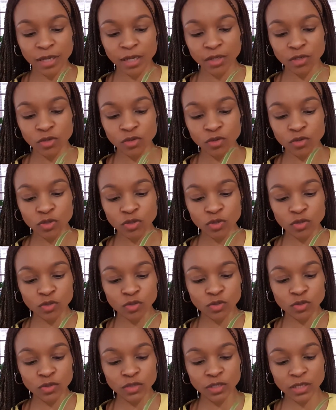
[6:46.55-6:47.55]
you'll
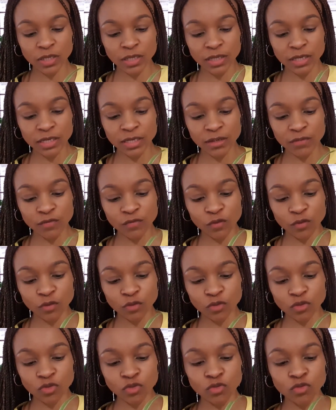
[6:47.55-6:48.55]
lose a leaf or
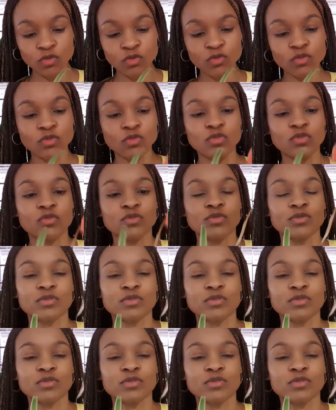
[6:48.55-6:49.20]
two.